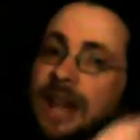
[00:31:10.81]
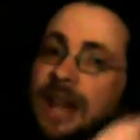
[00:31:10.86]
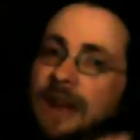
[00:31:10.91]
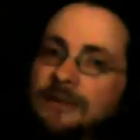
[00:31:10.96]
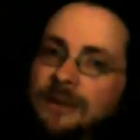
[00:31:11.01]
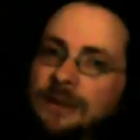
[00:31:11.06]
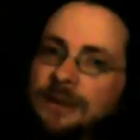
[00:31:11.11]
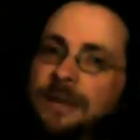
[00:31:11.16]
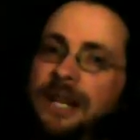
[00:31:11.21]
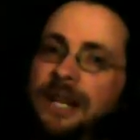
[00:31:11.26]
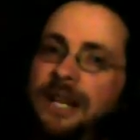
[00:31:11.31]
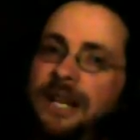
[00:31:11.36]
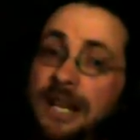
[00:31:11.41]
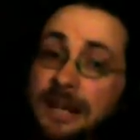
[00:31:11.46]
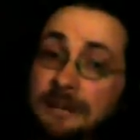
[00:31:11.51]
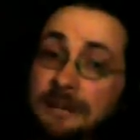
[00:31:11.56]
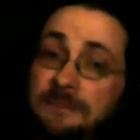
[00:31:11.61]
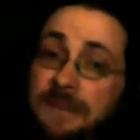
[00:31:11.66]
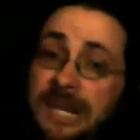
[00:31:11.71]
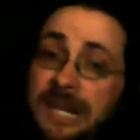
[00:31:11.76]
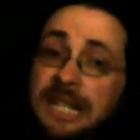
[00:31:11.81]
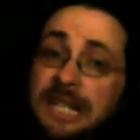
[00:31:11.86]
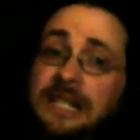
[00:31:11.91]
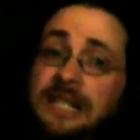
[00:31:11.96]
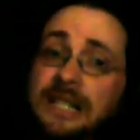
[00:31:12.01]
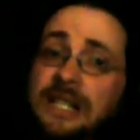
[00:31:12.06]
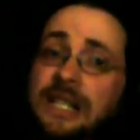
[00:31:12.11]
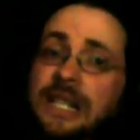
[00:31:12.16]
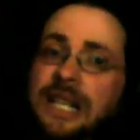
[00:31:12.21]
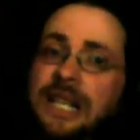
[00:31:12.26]
everybody he
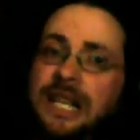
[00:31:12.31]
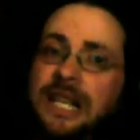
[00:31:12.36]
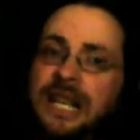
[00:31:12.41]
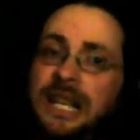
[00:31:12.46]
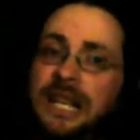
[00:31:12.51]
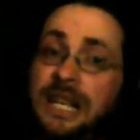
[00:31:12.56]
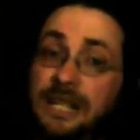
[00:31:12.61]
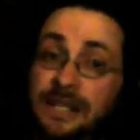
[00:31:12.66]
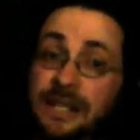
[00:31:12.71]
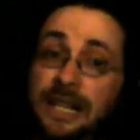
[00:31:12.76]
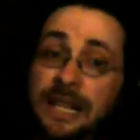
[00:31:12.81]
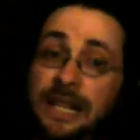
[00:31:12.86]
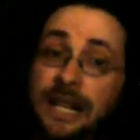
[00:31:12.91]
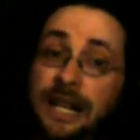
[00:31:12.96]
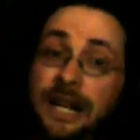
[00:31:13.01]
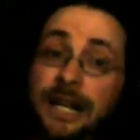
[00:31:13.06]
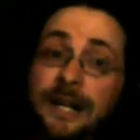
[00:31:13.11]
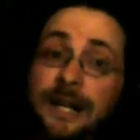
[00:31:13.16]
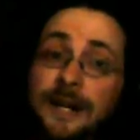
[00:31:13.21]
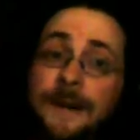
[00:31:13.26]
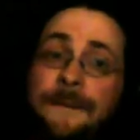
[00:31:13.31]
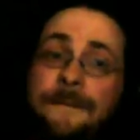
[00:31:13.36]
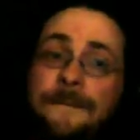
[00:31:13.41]
meets is in there.